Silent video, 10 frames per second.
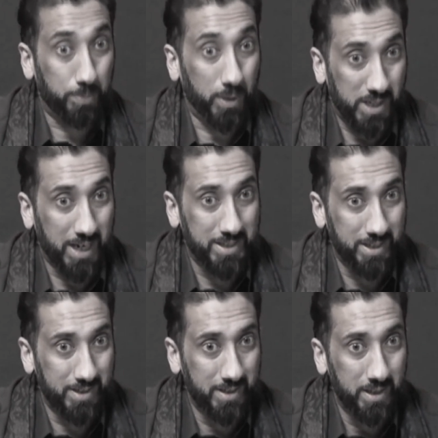protect
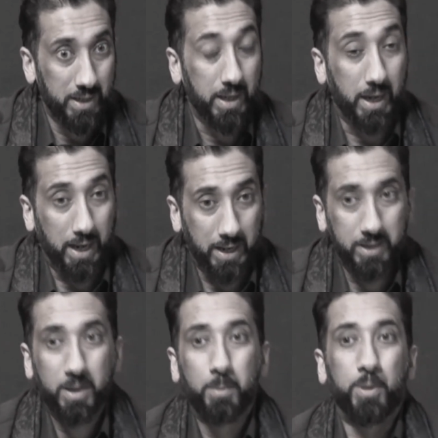it,
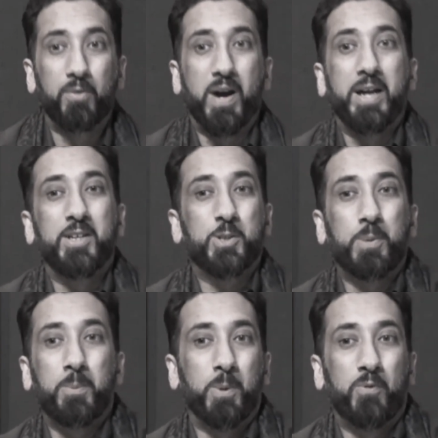and provide its
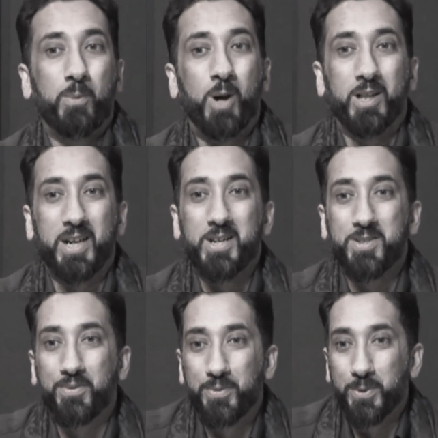people from all
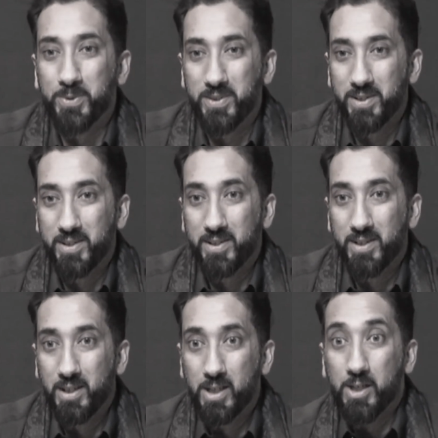kinds of fruit.
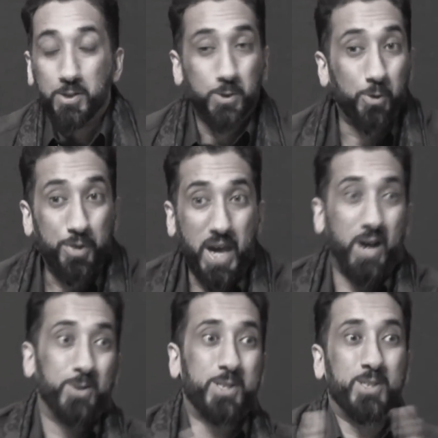So
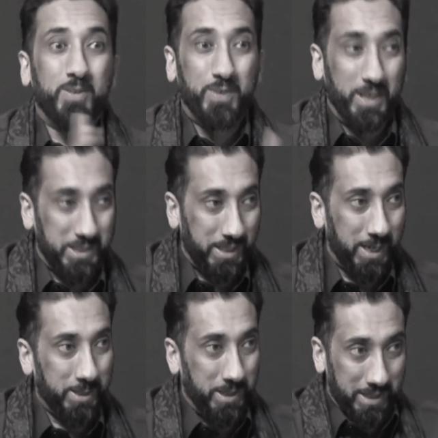thousands of years
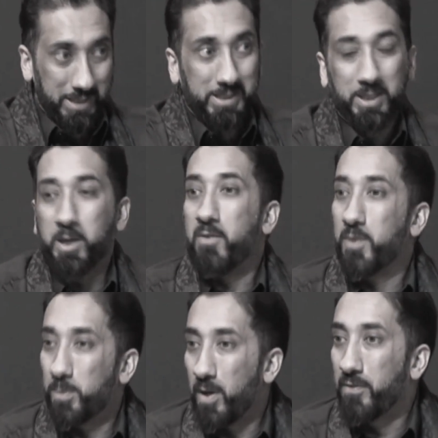later in the seerah of
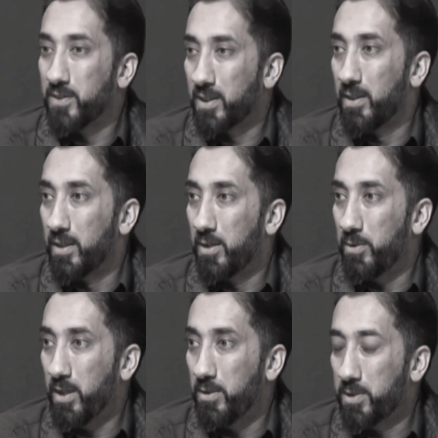the Prophet
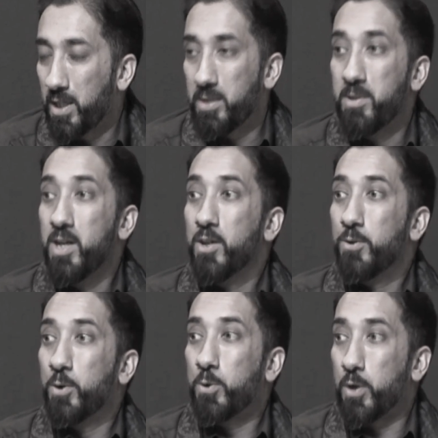sallallahu alaihi wasallam,
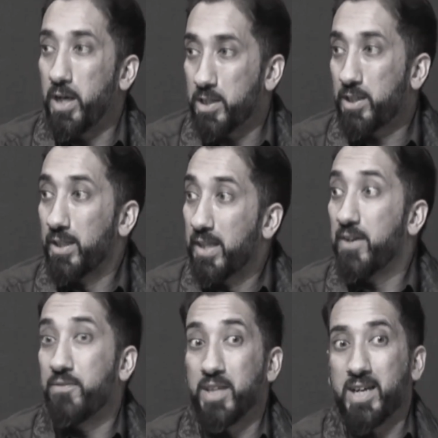the Quraysh
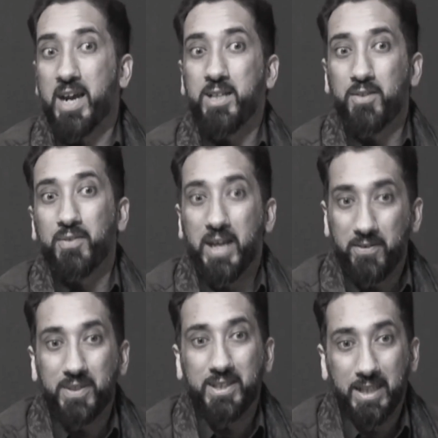lived the kind of
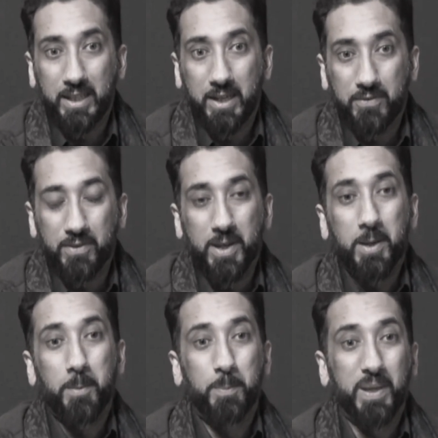life that they live
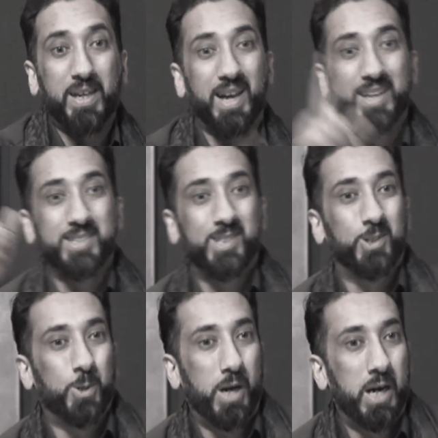because the
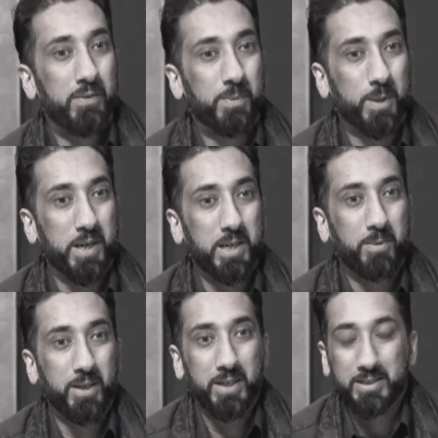dua of Ibrahim
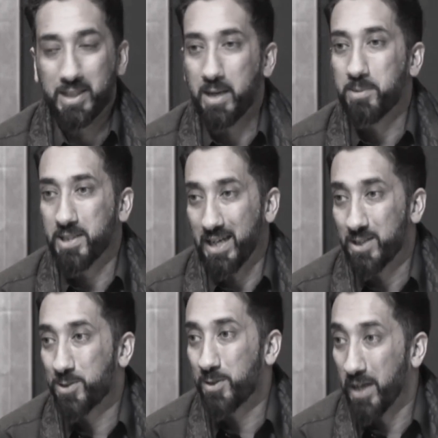alayhi salam is
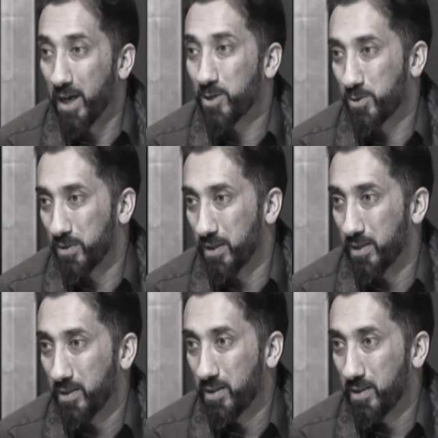answered actually.